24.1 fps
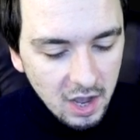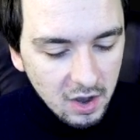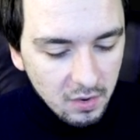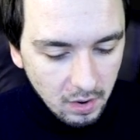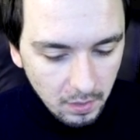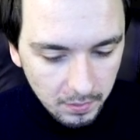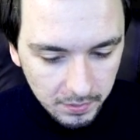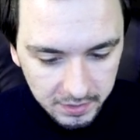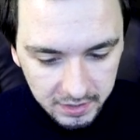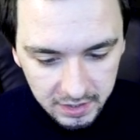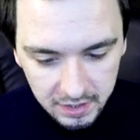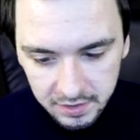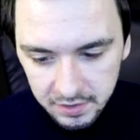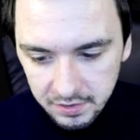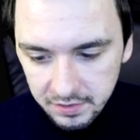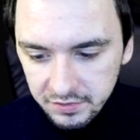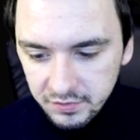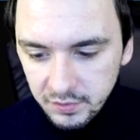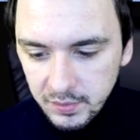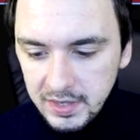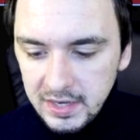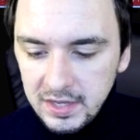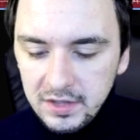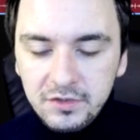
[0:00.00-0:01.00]
What we're going to do
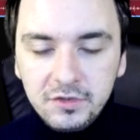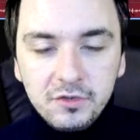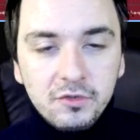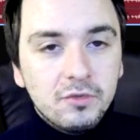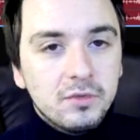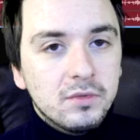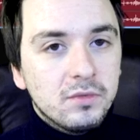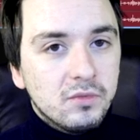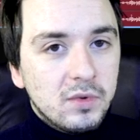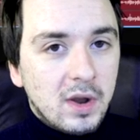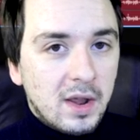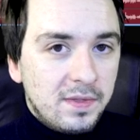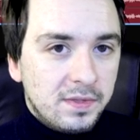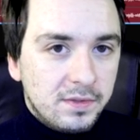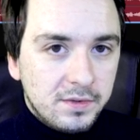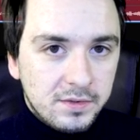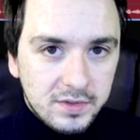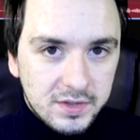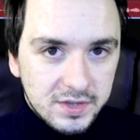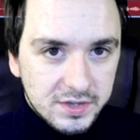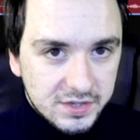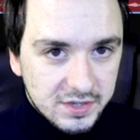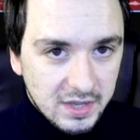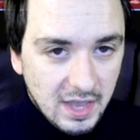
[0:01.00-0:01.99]
is we need to
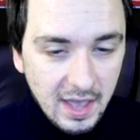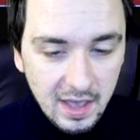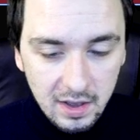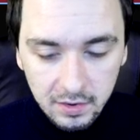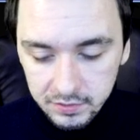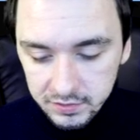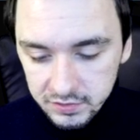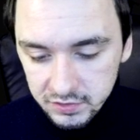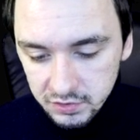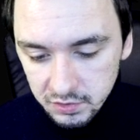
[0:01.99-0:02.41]
render this out.